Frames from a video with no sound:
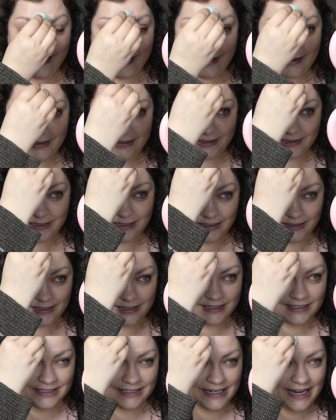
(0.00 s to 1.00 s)
And to
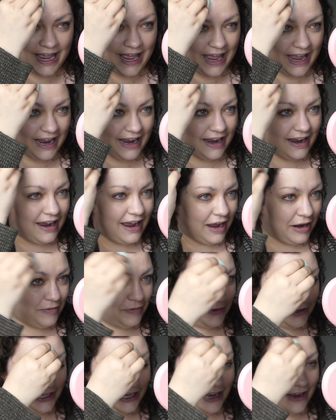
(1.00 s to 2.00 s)
this day, I
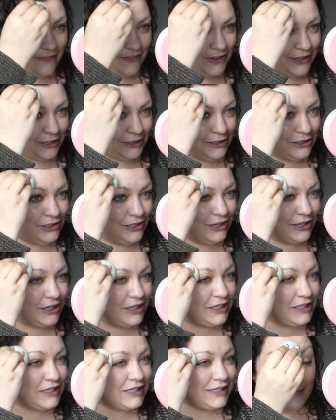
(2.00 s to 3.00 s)
really haven't
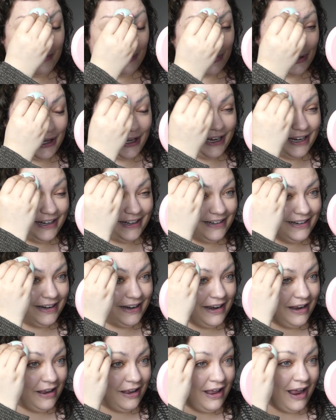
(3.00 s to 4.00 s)
looked, but
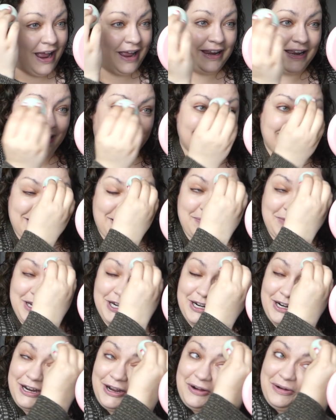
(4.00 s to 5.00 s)
eh, I guess I'm
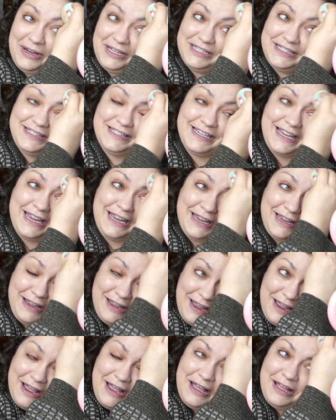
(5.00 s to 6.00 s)
gonna go and see
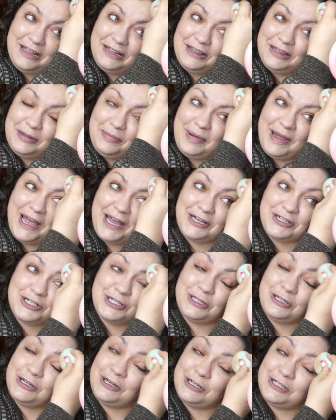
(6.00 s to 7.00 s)
The
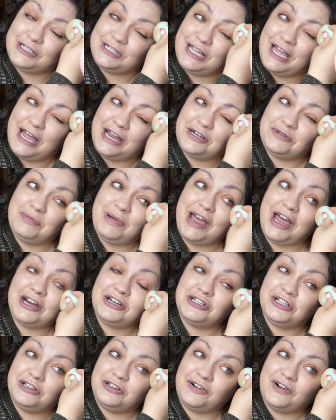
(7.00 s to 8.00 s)
Bachelor slash
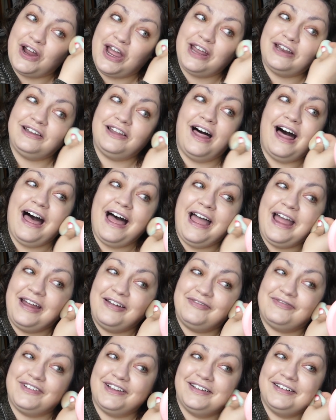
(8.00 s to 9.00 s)
Bachelorette
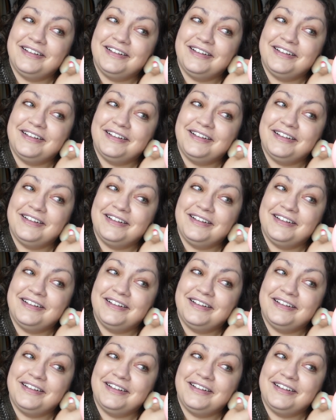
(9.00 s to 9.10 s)
live.